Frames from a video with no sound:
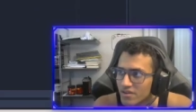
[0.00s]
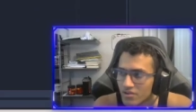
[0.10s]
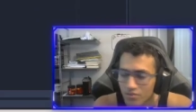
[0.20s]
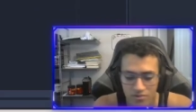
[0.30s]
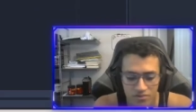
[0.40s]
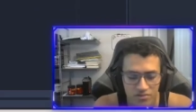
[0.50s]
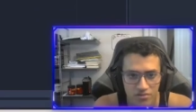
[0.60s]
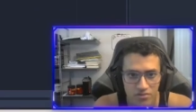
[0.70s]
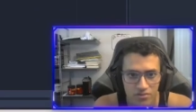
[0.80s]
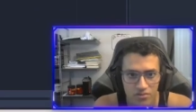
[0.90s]
equals
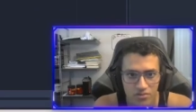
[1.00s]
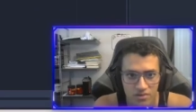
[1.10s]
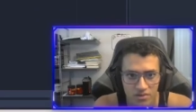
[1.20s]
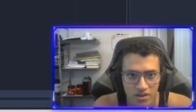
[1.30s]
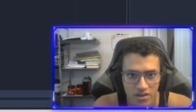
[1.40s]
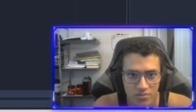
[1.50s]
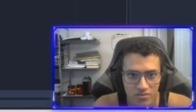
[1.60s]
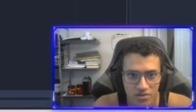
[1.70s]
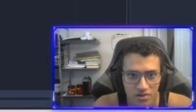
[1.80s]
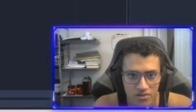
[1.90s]
to game
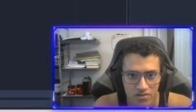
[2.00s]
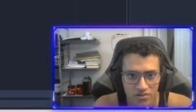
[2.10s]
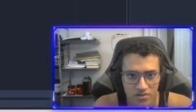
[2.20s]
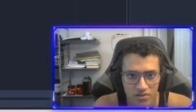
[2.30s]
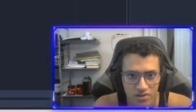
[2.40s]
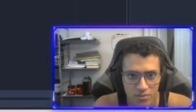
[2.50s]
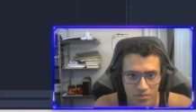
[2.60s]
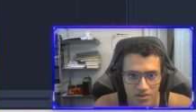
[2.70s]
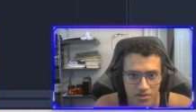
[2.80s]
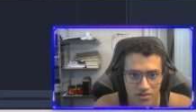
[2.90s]
dot
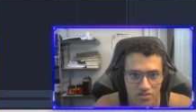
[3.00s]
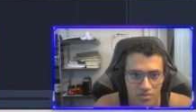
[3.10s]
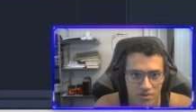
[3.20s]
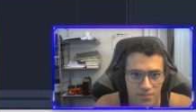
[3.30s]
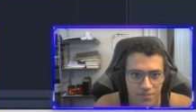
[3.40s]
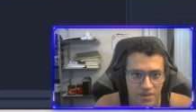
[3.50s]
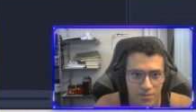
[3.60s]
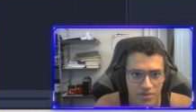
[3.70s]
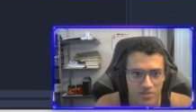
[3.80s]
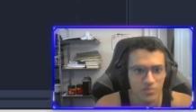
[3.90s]
layer HP
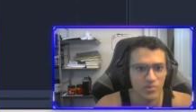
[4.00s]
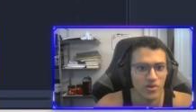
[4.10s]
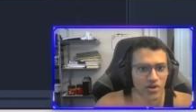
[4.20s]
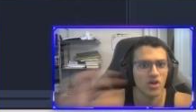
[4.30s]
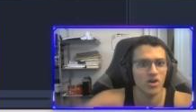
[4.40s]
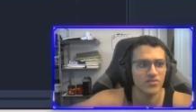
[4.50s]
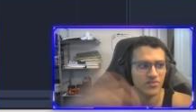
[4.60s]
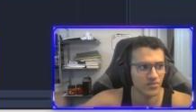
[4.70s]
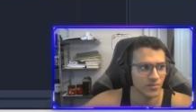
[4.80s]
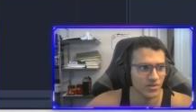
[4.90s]
because we want to
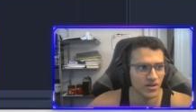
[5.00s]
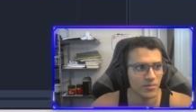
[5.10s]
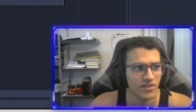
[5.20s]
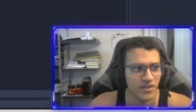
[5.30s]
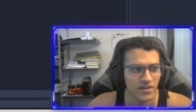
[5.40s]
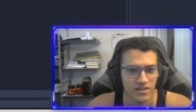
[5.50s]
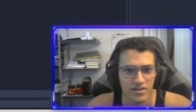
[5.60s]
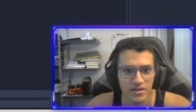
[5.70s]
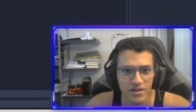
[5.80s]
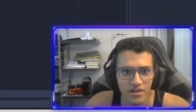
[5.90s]
constantly be
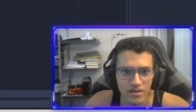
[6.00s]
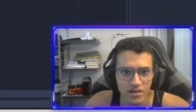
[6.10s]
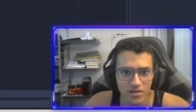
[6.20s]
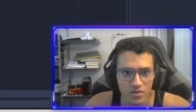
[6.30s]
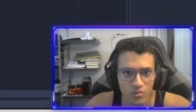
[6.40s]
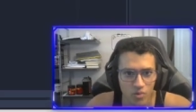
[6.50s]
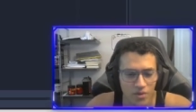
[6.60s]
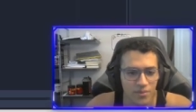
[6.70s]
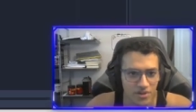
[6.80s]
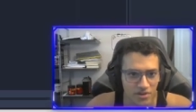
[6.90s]
updating
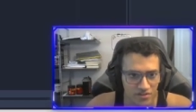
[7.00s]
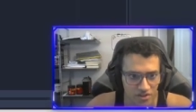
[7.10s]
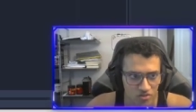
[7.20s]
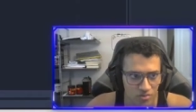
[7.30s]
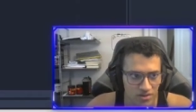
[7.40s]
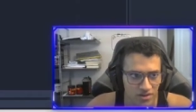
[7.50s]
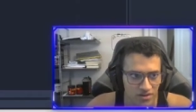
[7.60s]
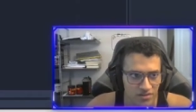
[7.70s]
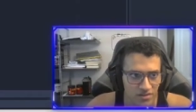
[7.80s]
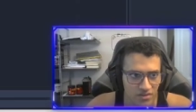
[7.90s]
what the player's HP
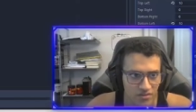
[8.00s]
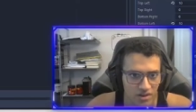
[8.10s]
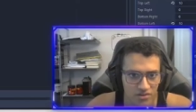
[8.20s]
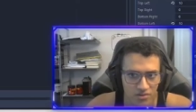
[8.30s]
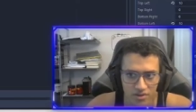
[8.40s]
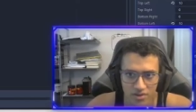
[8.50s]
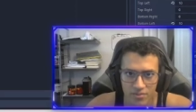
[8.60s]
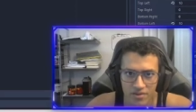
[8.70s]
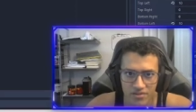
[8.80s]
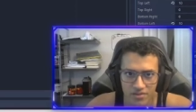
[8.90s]
is in the value, right?
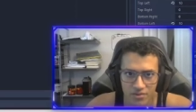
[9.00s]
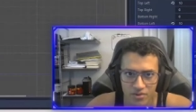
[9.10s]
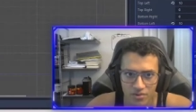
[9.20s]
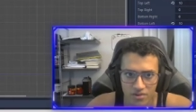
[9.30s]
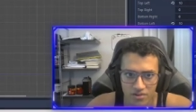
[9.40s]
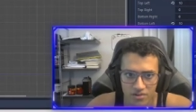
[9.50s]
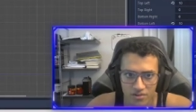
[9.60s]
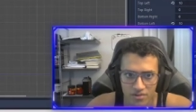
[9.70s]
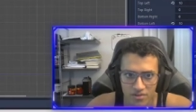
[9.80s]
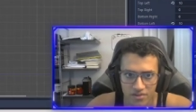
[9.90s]
Because if we go here,
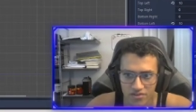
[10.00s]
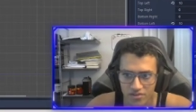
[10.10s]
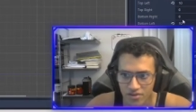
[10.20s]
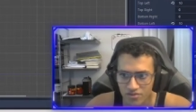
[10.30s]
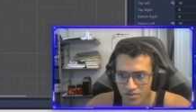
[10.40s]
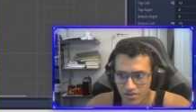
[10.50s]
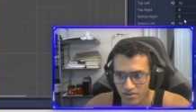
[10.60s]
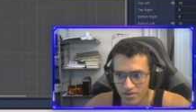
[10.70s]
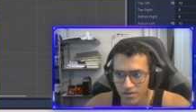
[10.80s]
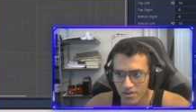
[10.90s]
this is our HP.
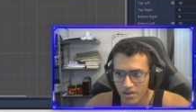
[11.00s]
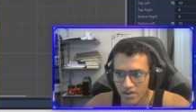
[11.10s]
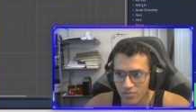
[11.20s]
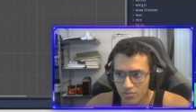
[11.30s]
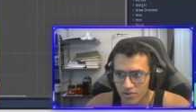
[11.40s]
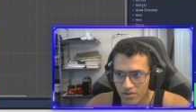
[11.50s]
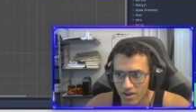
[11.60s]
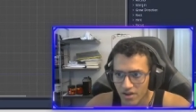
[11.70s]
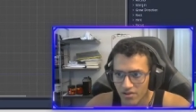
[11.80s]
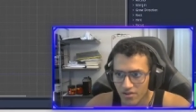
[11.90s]
If we
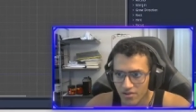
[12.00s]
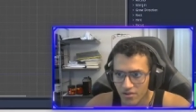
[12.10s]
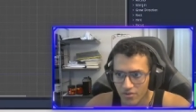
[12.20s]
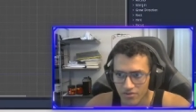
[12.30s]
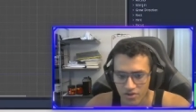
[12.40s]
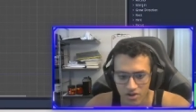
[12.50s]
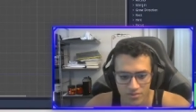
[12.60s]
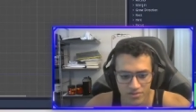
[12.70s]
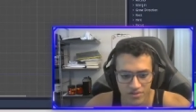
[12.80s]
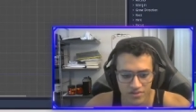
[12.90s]
edit it on the top
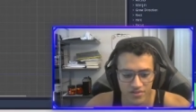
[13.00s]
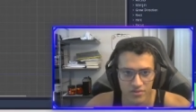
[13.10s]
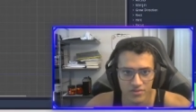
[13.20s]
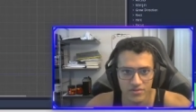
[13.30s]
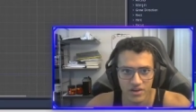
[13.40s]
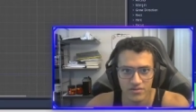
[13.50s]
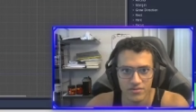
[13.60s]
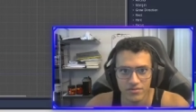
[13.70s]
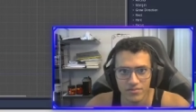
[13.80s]
and say 75,